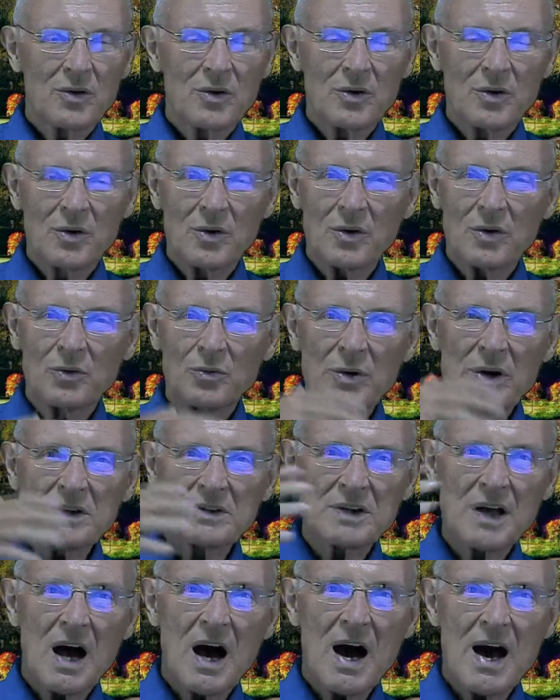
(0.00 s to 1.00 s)
you can reach
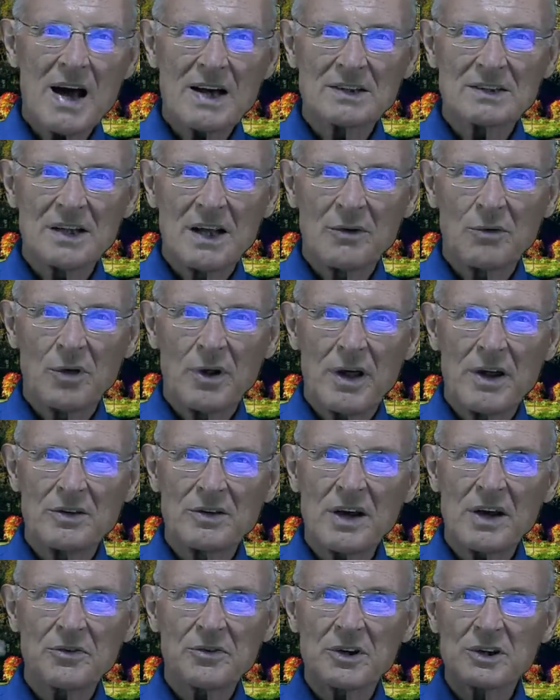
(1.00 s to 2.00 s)
the highest level and
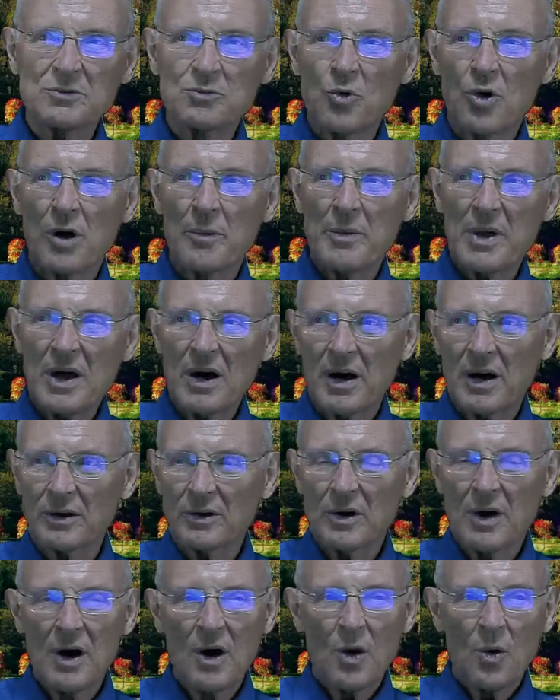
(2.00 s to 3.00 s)
yet there's more beyond.